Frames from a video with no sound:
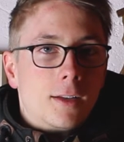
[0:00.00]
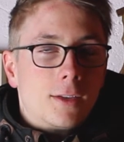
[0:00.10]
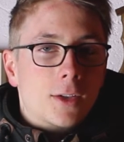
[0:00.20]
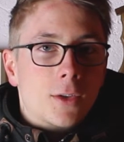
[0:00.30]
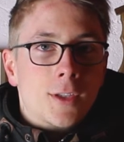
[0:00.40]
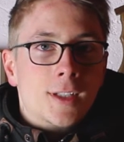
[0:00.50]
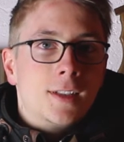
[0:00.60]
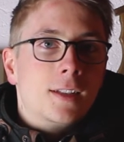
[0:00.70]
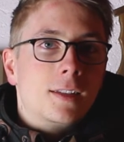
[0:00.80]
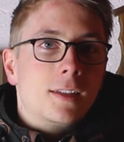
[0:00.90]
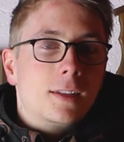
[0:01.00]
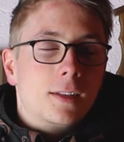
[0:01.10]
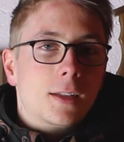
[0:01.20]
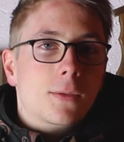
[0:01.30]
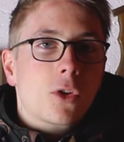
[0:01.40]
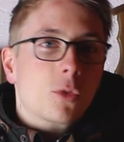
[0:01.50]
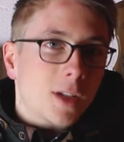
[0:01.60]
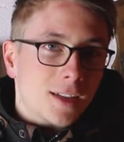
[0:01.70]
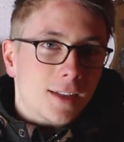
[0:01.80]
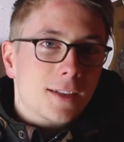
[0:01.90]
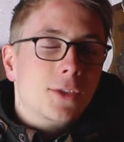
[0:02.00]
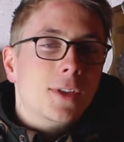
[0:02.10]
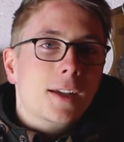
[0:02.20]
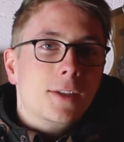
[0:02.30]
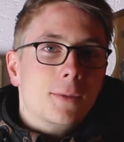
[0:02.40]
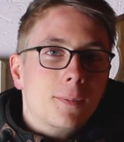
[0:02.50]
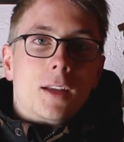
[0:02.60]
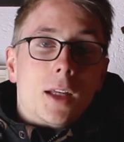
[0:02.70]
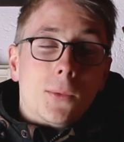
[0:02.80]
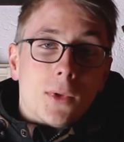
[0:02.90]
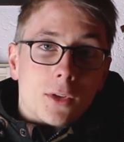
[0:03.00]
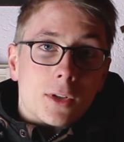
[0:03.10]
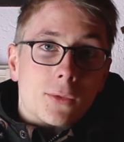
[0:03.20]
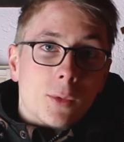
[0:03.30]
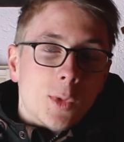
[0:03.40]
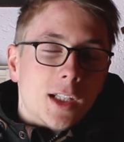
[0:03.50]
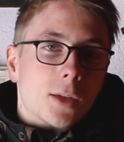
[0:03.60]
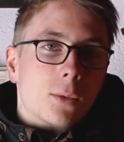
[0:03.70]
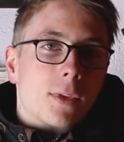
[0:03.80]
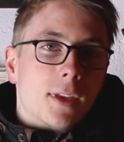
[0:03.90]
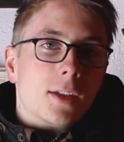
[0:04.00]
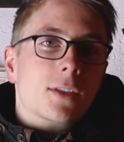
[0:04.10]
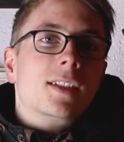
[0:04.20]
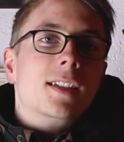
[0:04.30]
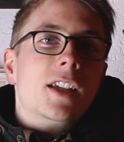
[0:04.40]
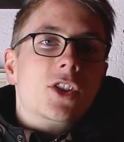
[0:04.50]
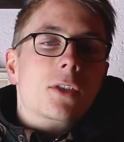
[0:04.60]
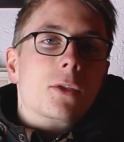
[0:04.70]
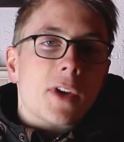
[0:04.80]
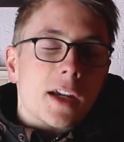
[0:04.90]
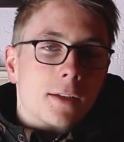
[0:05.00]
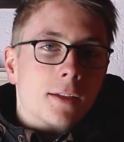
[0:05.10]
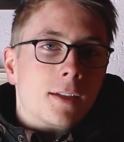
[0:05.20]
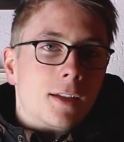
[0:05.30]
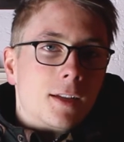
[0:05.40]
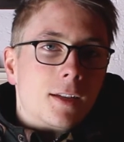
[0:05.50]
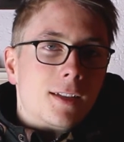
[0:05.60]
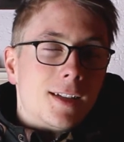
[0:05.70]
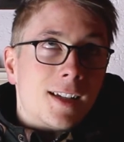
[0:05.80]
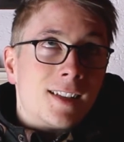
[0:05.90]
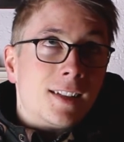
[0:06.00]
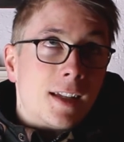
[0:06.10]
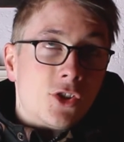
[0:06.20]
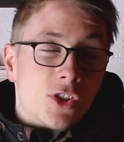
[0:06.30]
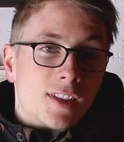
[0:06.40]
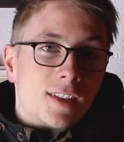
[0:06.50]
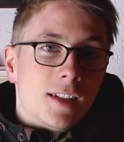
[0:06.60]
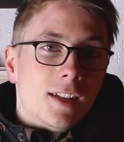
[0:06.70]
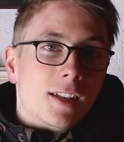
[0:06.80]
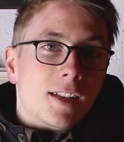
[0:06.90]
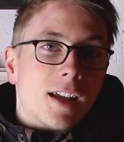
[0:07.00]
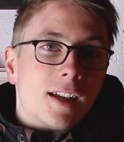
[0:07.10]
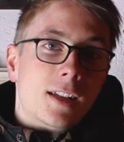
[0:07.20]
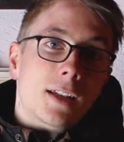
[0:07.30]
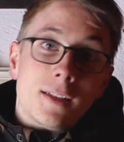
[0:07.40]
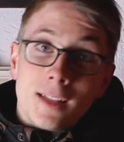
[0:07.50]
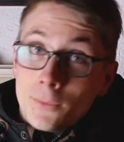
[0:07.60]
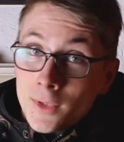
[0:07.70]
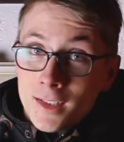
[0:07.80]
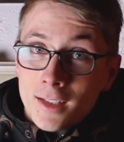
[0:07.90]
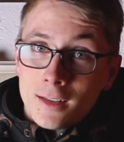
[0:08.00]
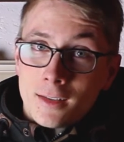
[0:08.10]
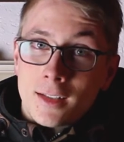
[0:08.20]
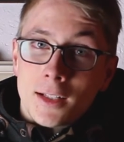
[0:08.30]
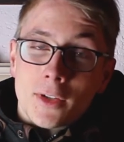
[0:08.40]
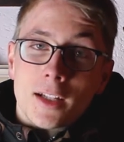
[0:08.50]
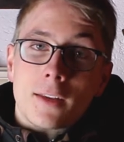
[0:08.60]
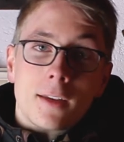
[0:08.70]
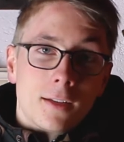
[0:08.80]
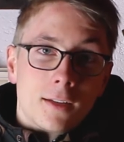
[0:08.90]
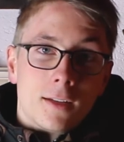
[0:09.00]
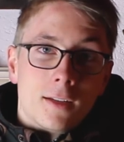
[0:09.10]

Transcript: So this is a very big deal tonight. If you're not familiar with the constellation Orion, does NGC 1976 tell you anything?